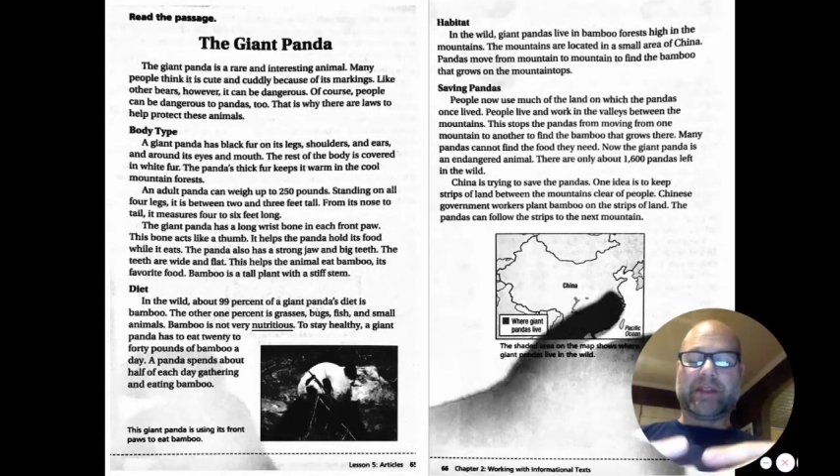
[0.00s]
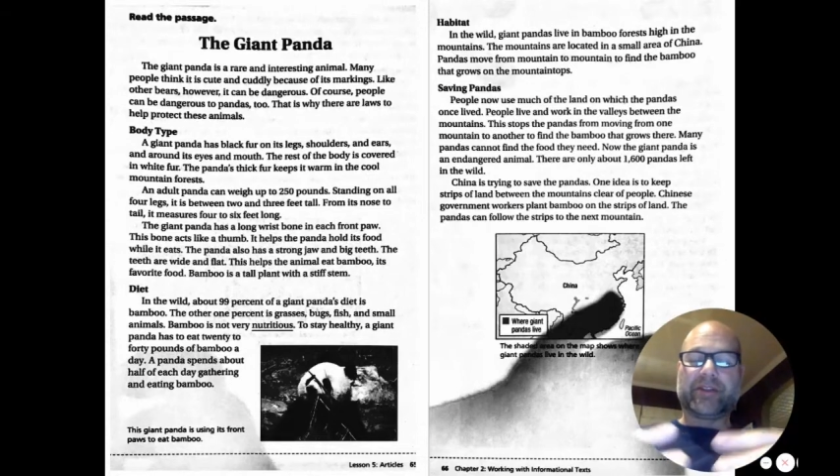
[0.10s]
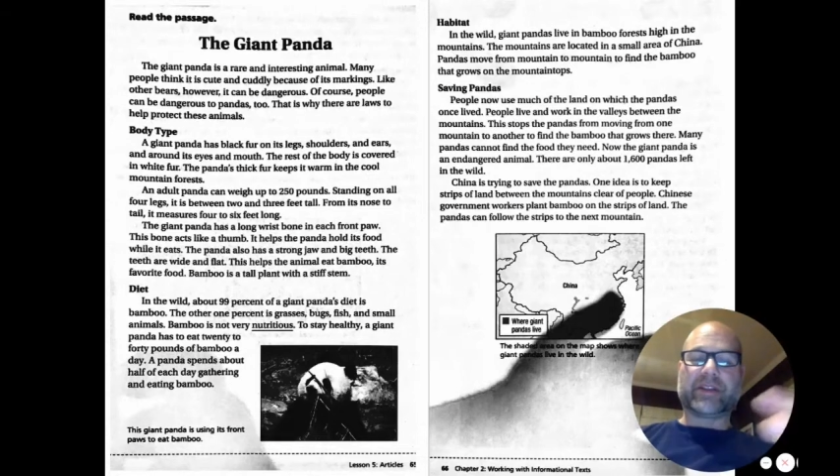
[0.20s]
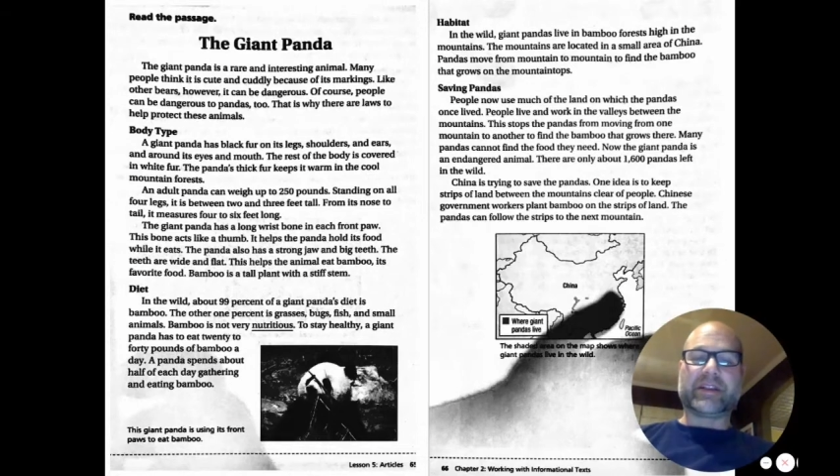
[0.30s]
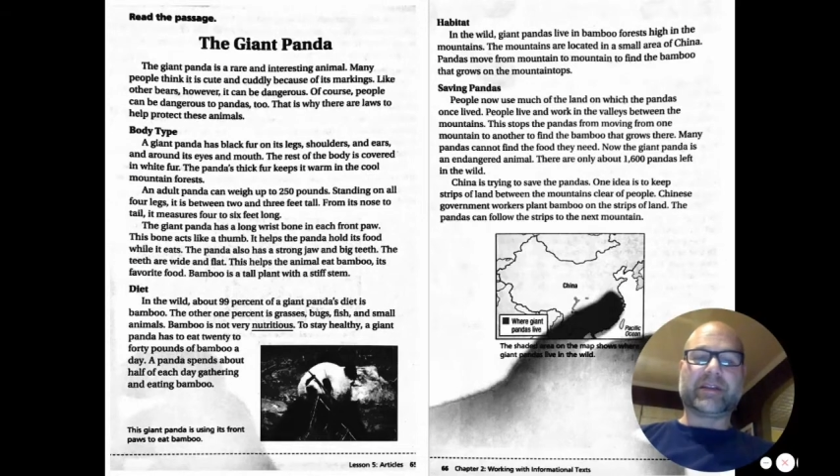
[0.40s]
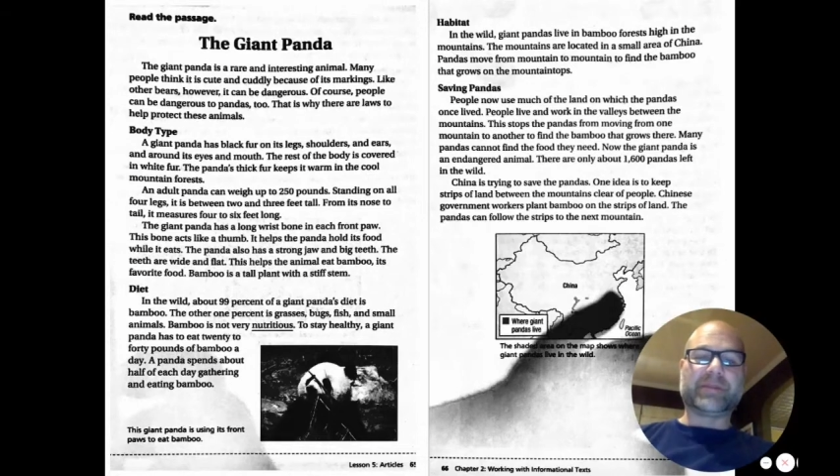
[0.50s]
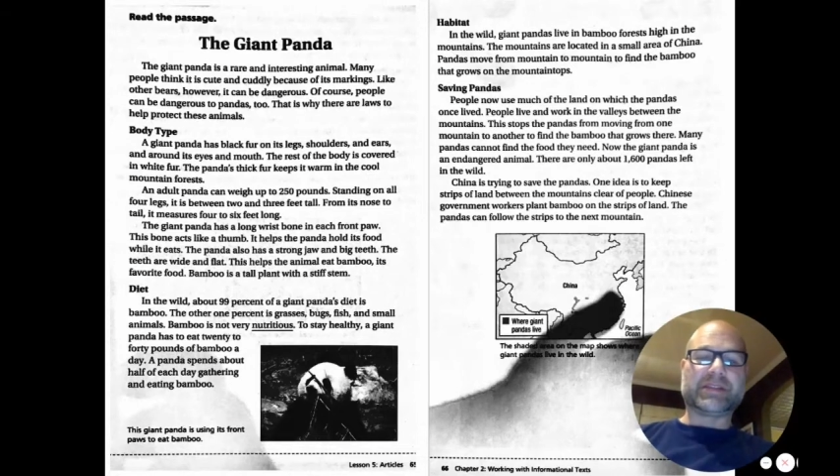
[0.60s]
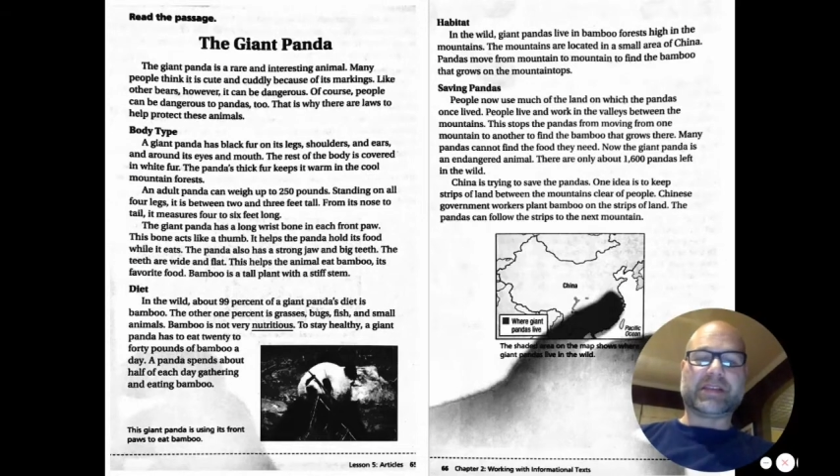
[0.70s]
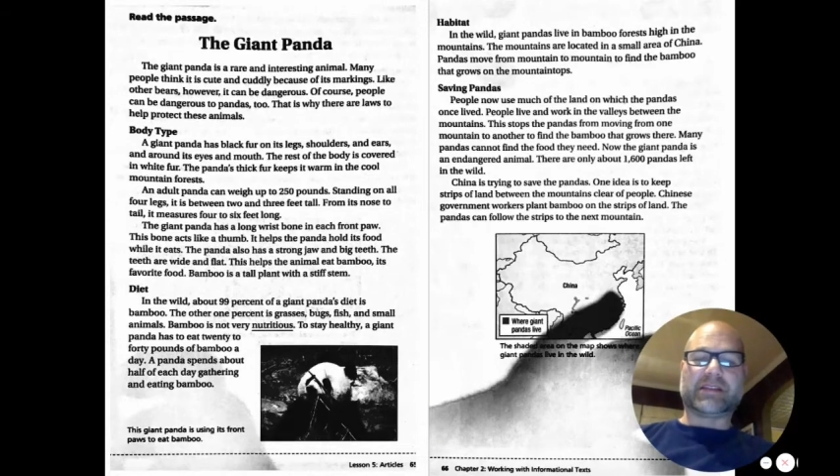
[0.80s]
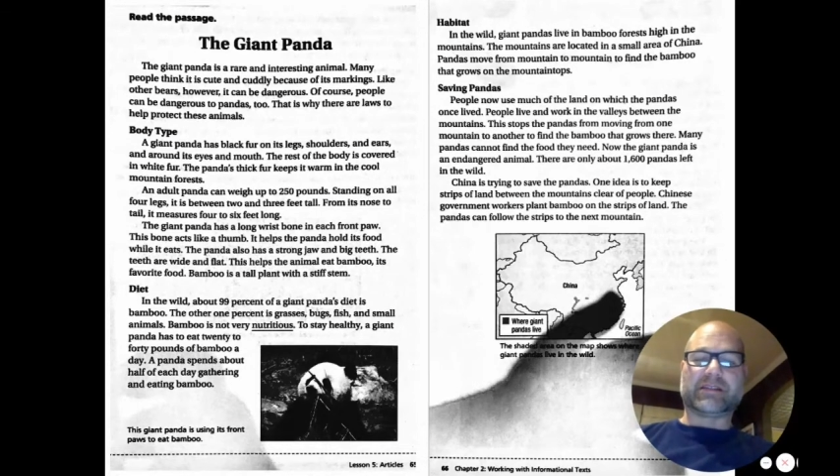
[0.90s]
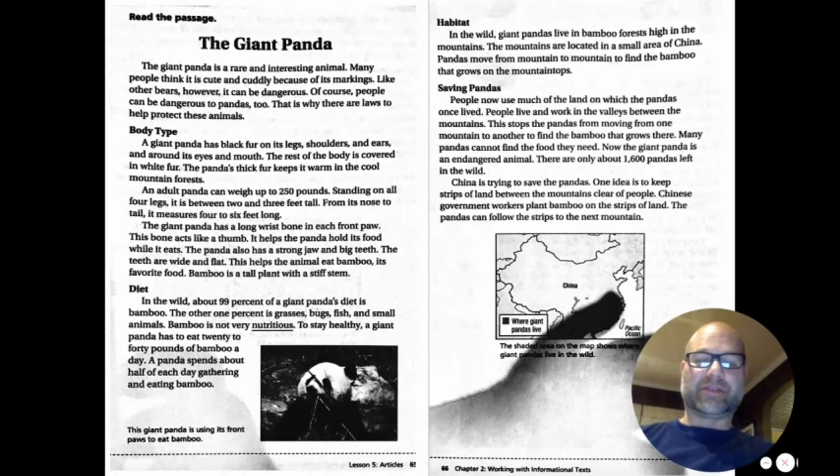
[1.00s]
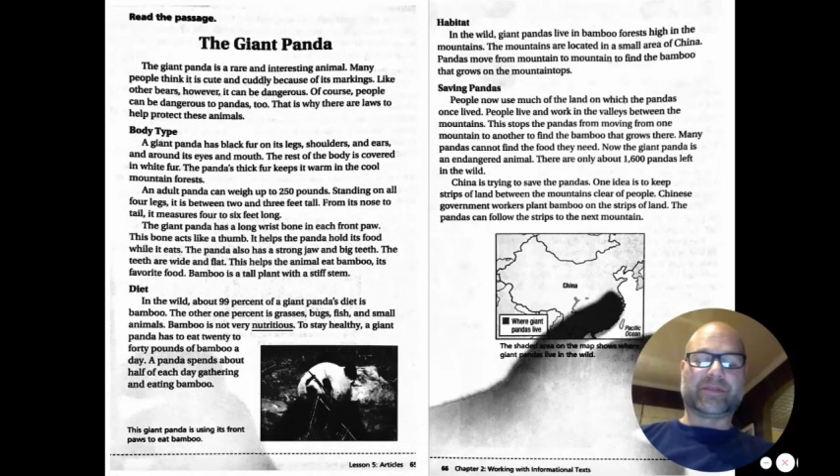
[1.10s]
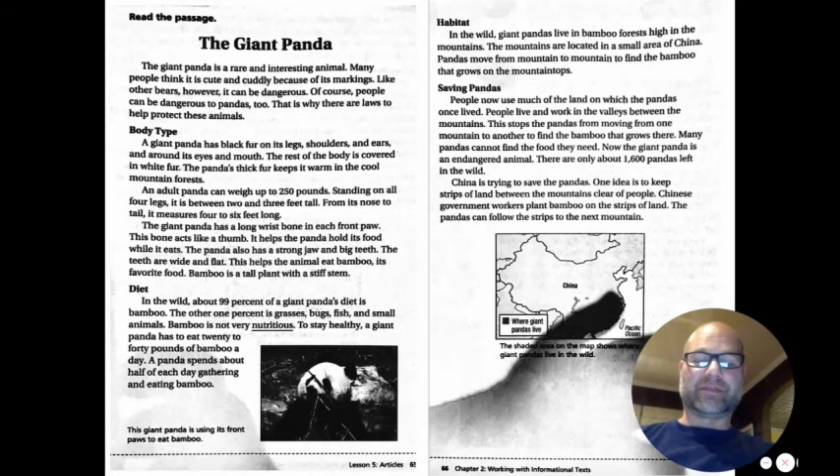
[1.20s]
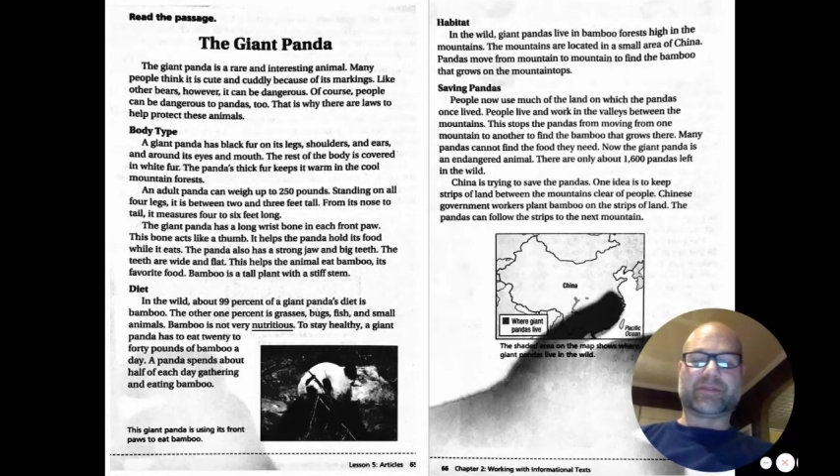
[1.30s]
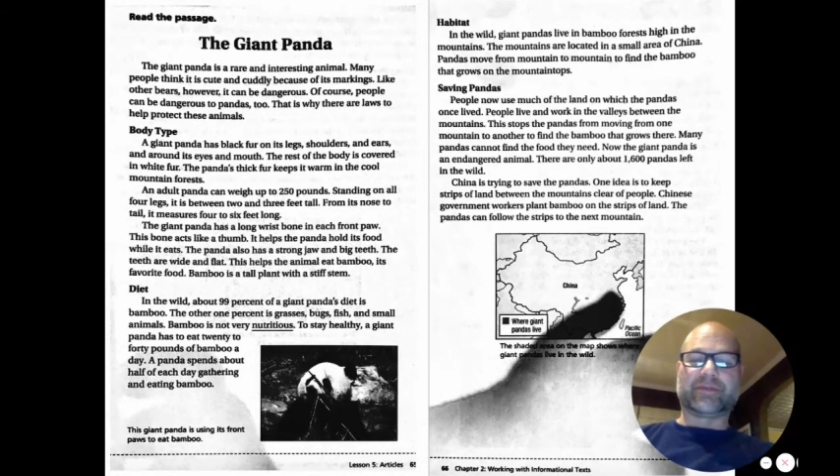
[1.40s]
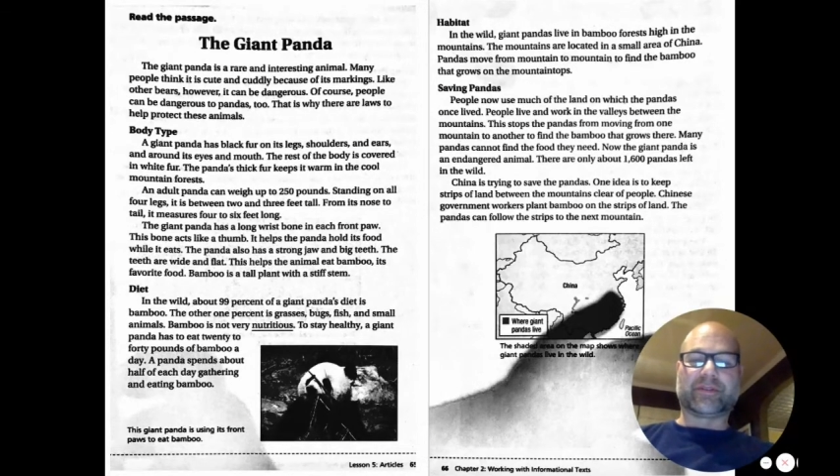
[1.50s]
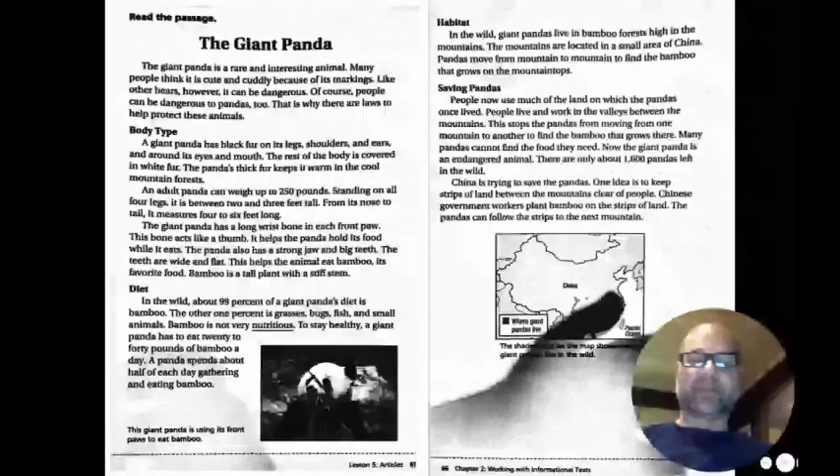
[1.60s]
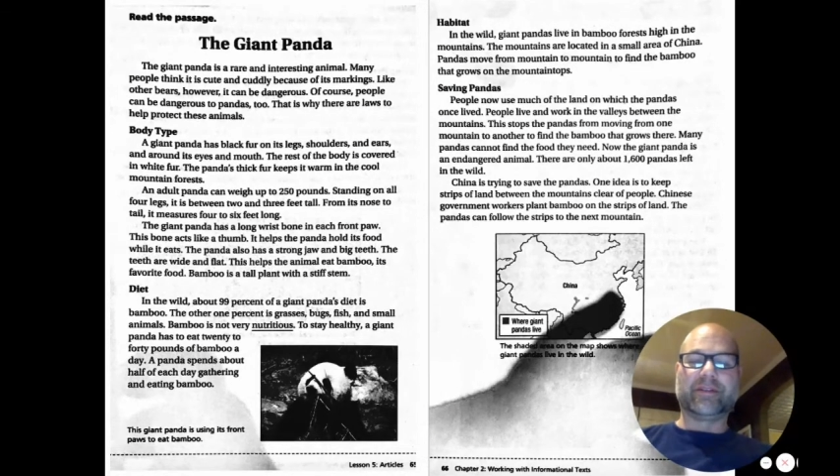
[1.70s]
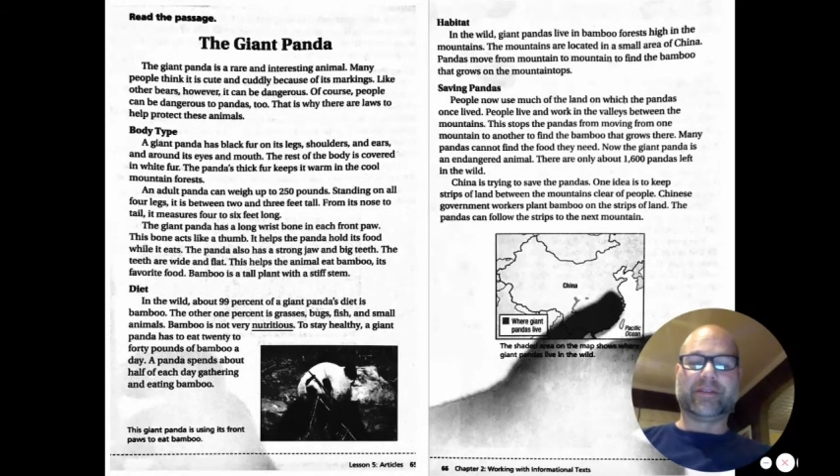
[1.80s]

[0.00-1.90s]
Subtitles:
you're going to hear me say this over and over,